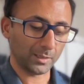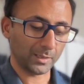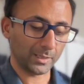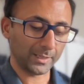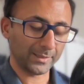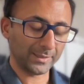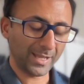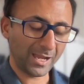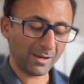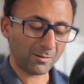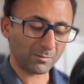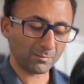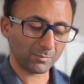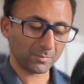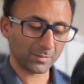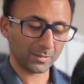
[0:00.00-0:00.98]

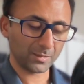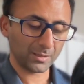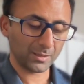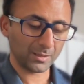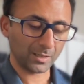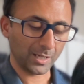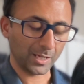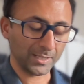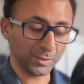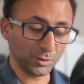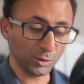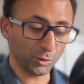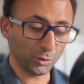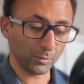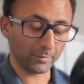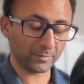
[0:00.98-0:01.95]
now I
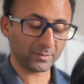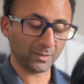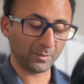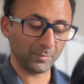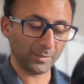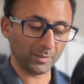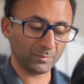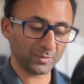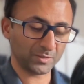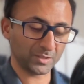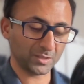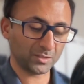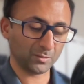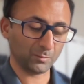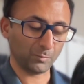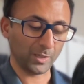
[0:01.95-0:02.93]
knew I was going to be in a
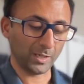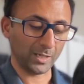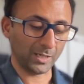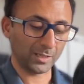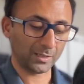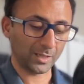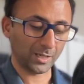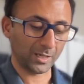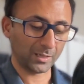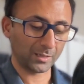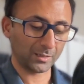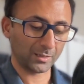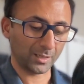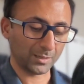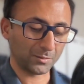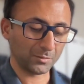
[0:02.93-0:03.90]
position where
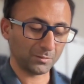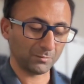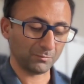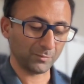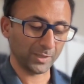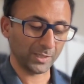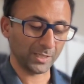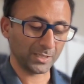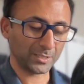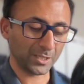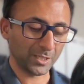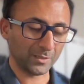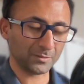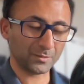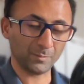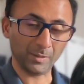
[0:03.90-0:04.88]
I couldn't really
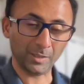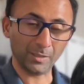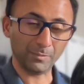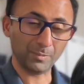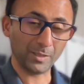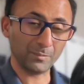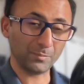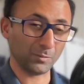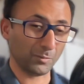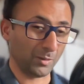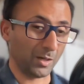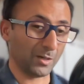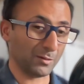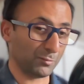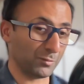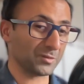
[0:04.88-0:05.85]
turn to many people.
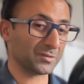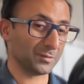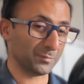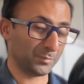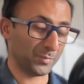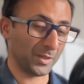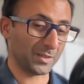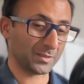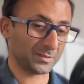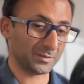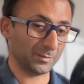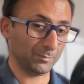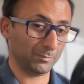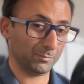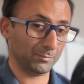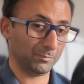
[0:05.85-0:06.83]
I was the
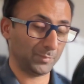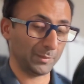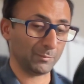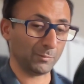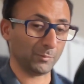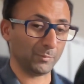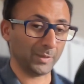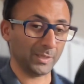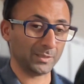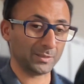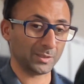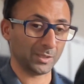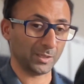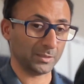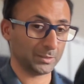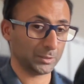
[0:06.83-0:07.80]
person people were being
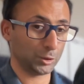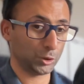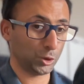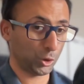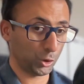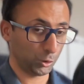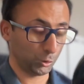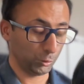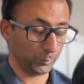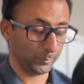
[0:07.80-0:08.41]
turned to.